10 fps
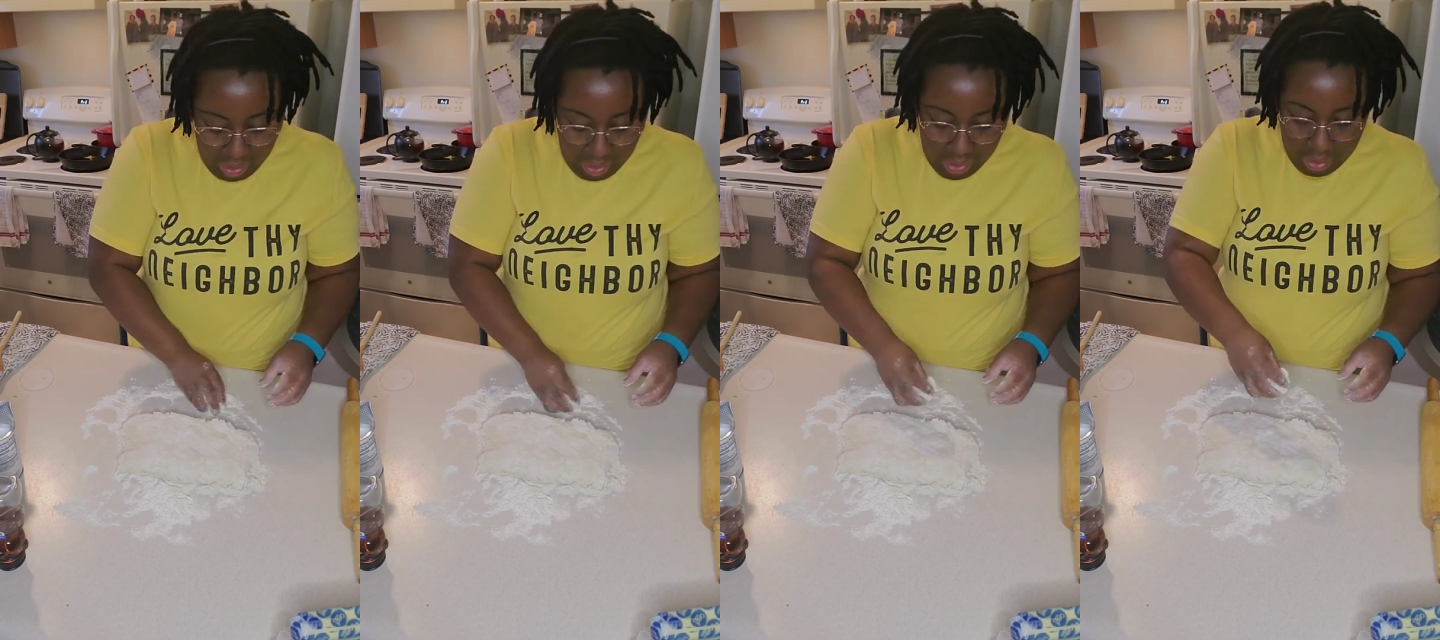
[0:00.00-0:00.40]

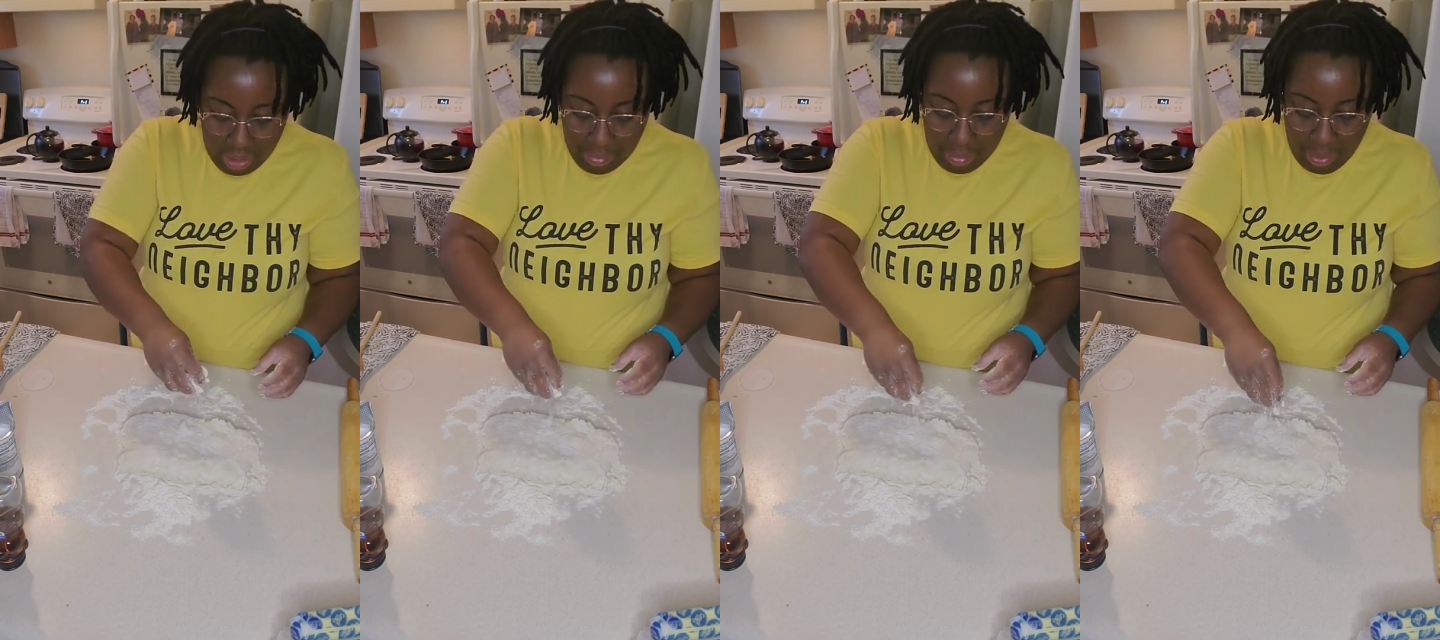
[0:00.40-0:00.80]
There's a
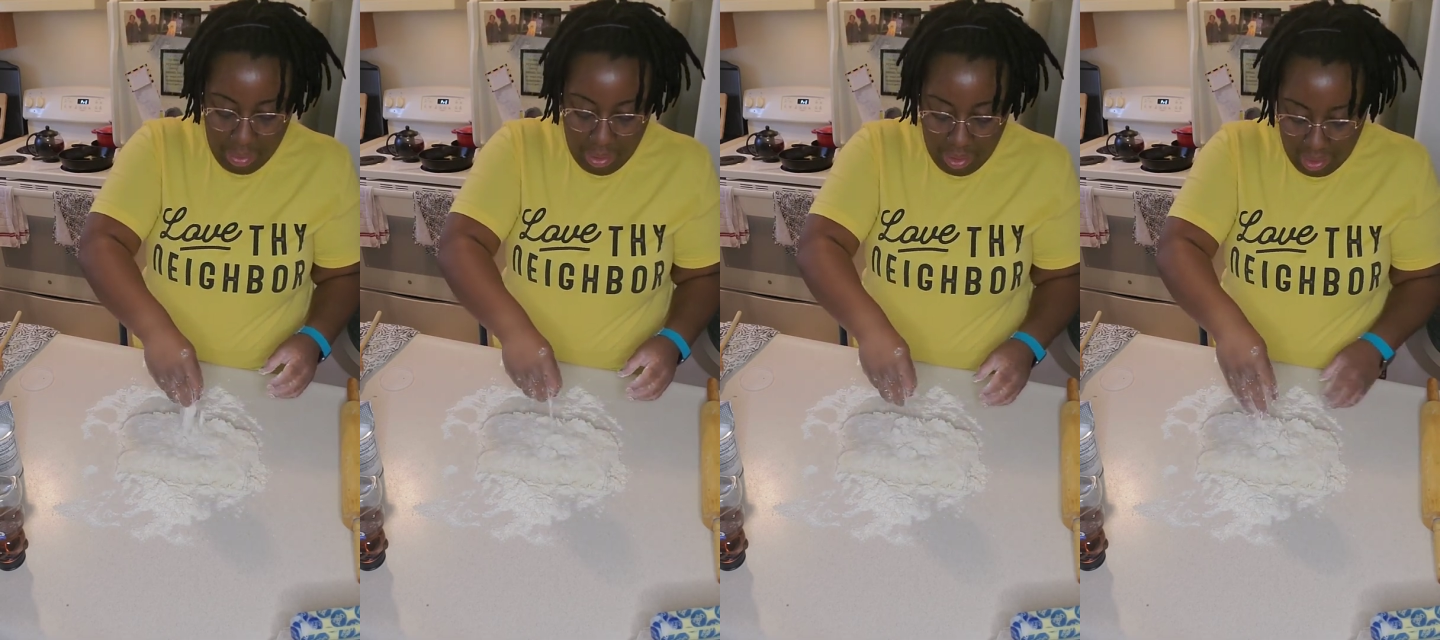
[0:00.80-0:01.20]
couple little
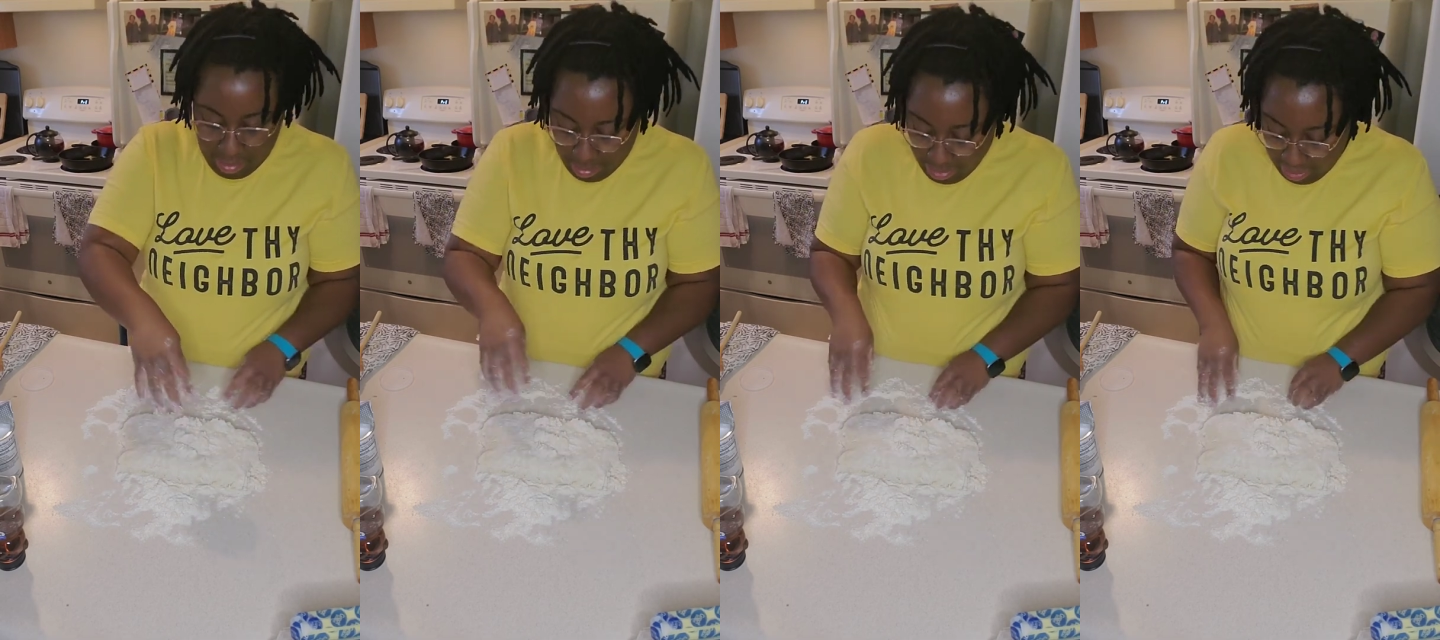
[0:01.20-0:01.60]

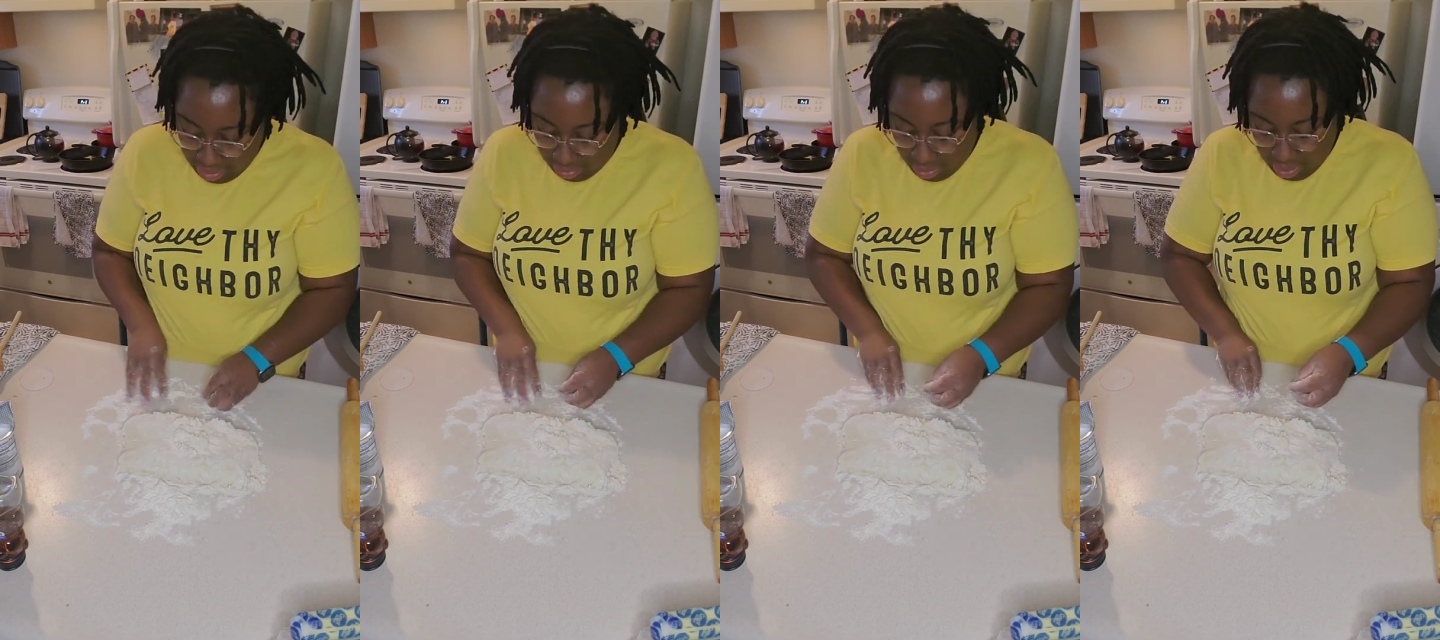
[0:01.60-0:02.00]

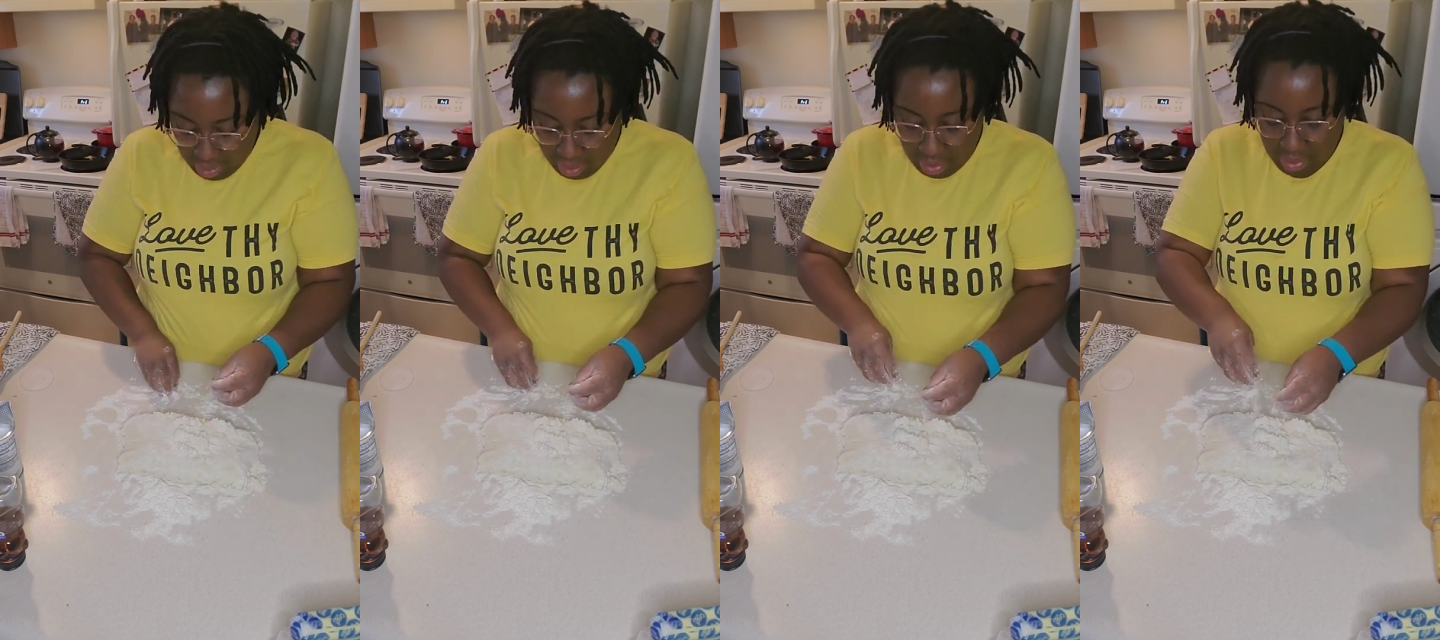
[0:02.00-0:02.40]
pieces right
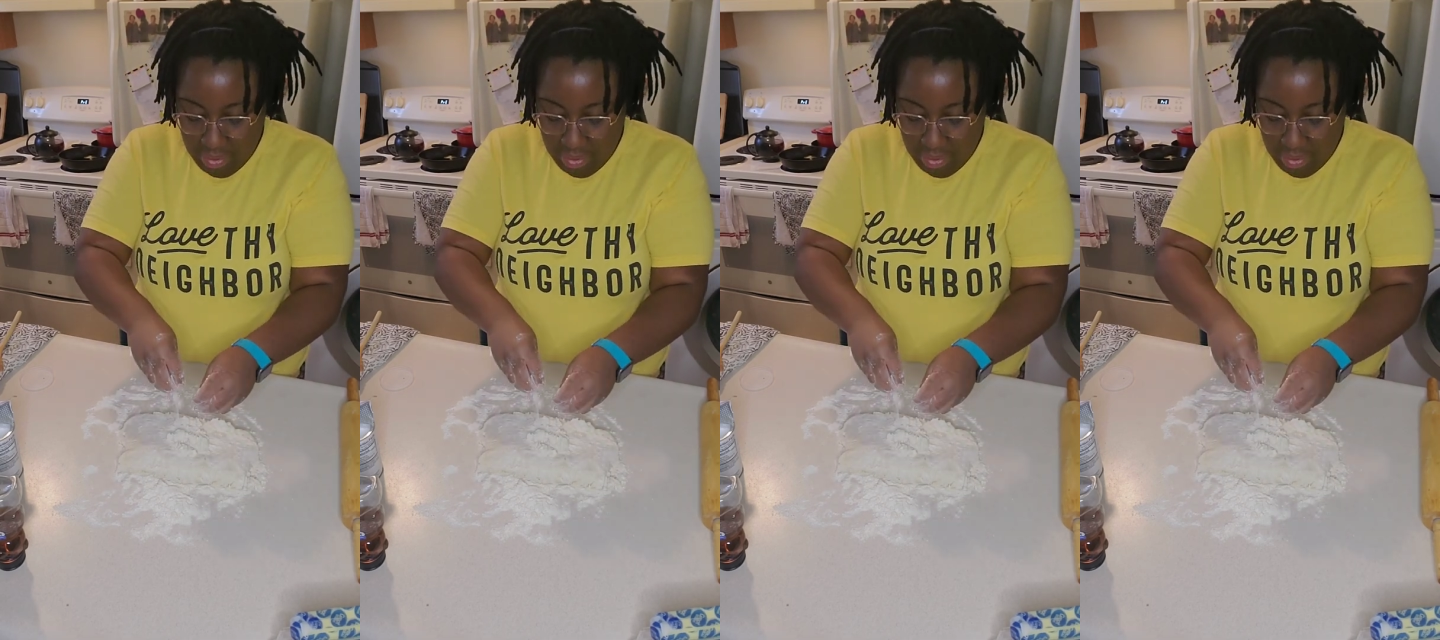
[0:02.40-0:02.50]
here